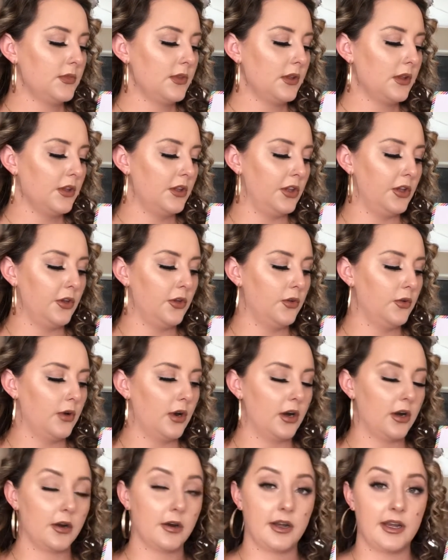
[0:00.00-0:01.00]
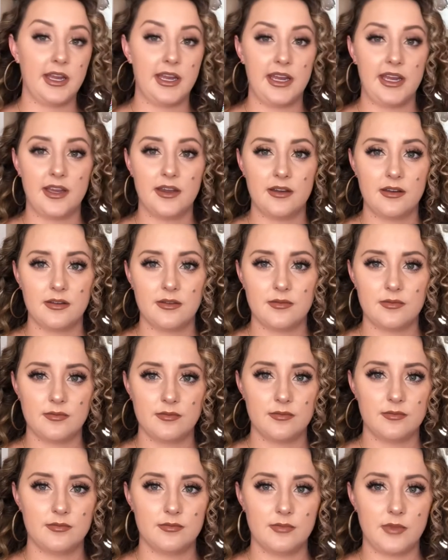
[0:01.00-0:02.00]
You already
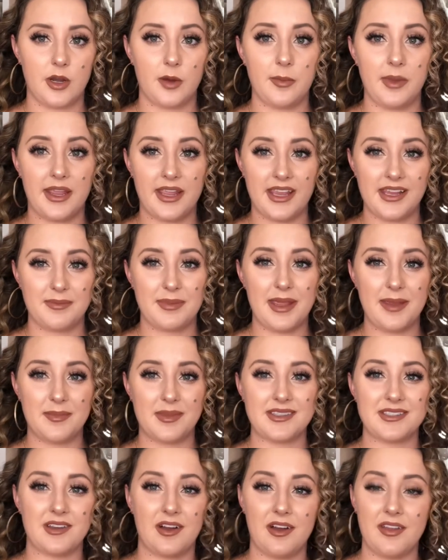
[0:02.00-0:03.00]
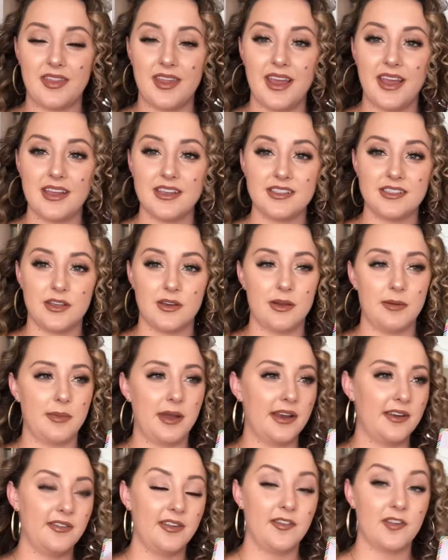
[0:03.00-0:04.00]
are making payments on that, so it might
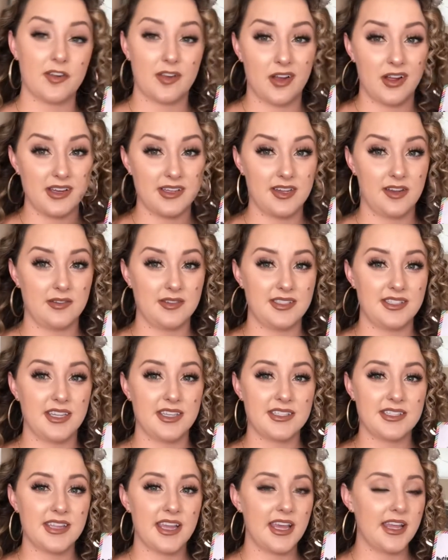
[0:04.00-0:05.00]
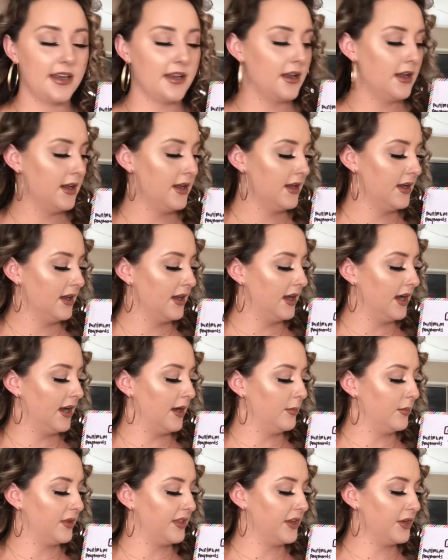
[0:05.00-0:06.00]
have even gone down since then.
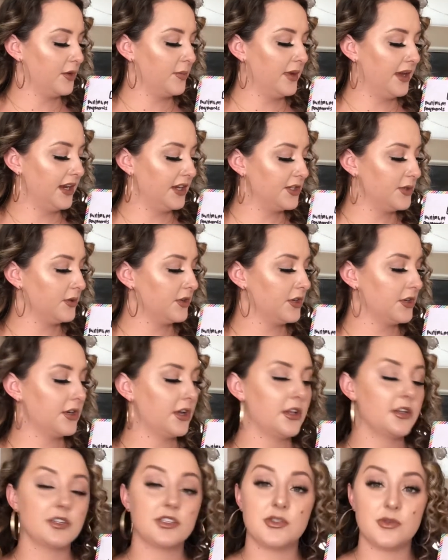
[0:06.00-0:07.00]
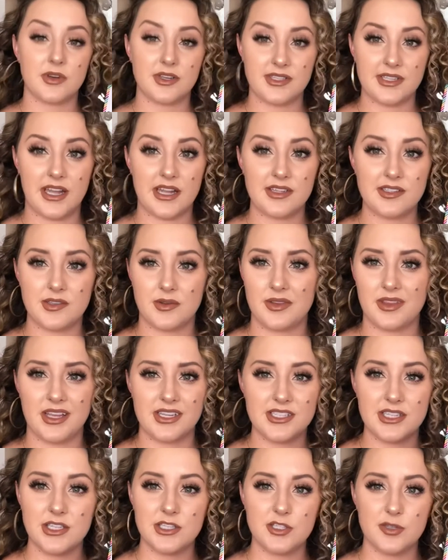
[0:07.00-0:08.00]
But then you're paying $200 towards that. So in
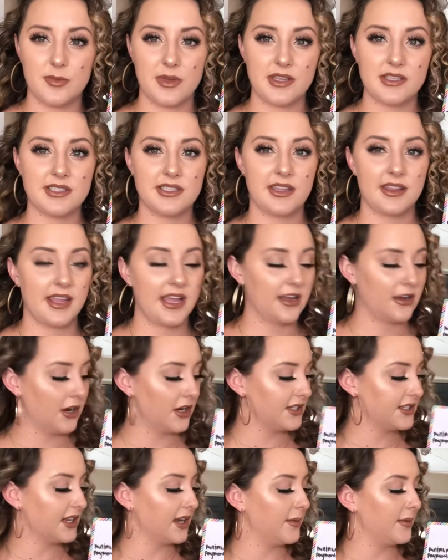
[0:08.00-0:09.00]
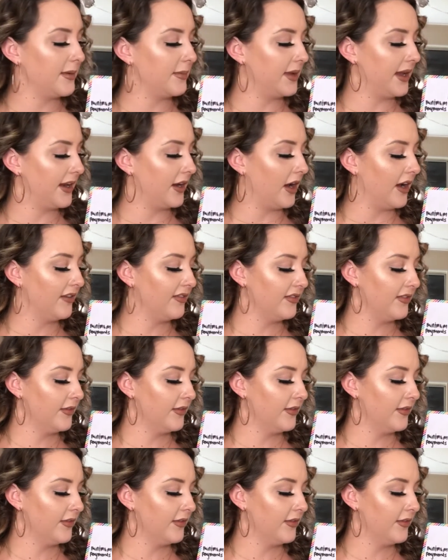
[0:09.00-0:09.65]
less than 2 months, that card's gonna be paid off.